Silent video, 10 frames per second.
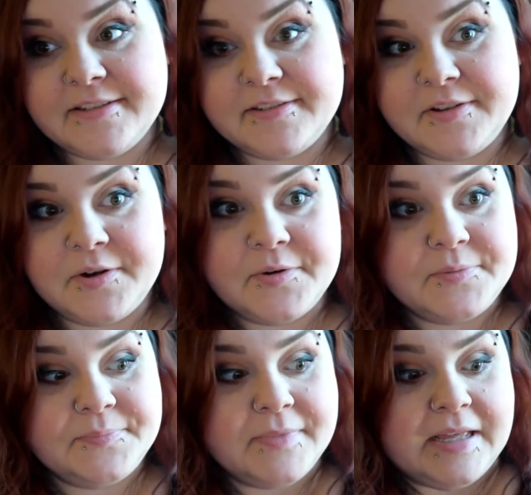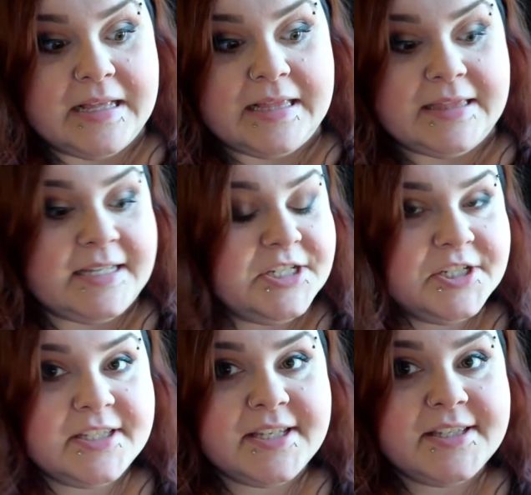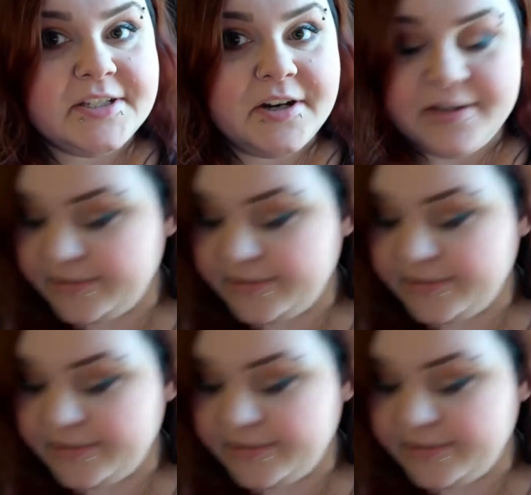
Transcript: So let's just get started.